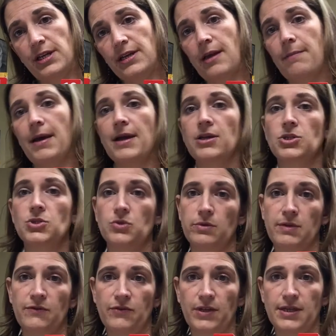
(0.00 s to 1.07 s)
and come back and join
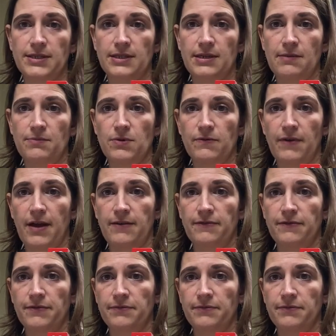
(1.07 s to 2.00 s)
me for lesson number 5.